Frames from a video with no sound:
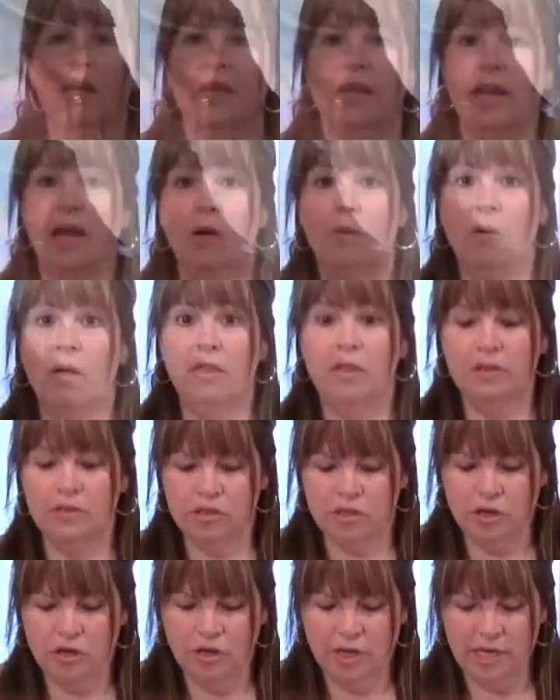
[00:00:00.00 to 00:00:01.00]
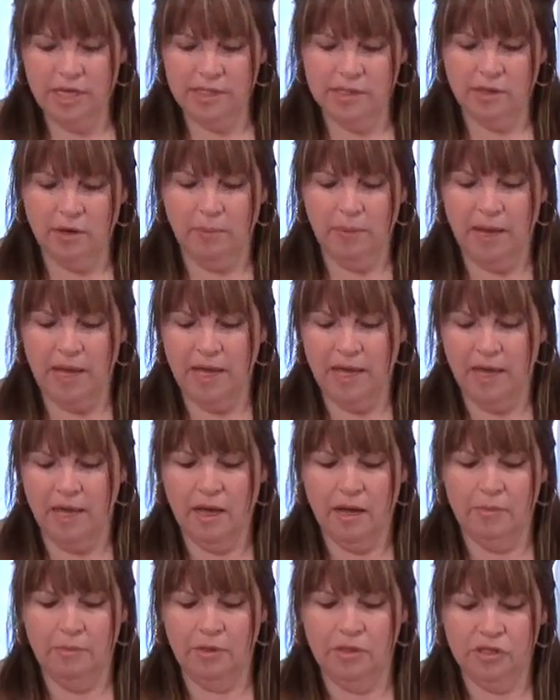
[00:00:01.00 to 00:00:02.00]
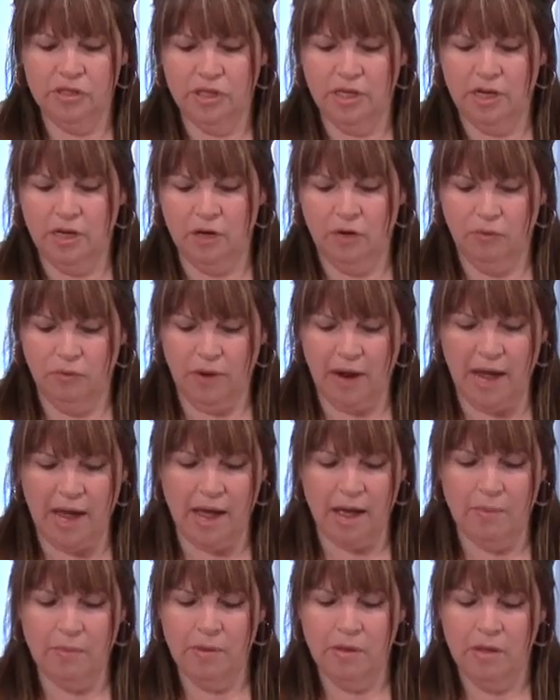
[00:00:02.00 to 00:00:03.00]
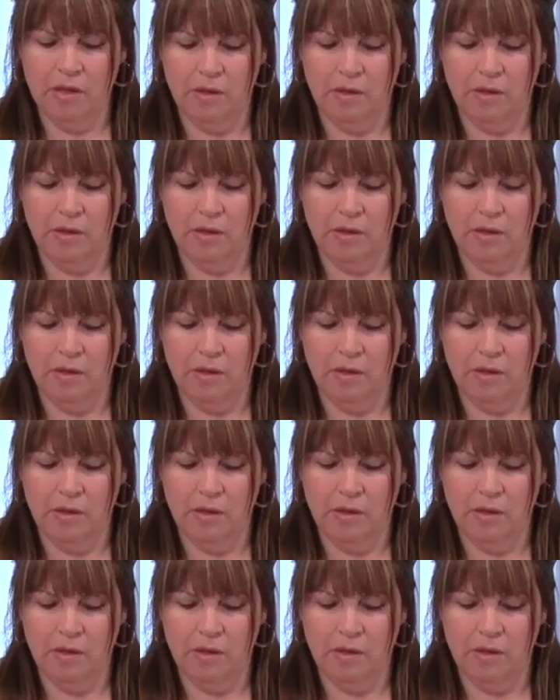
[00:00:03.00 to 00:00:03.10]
Now while those cookies are baking, I'm just going to grab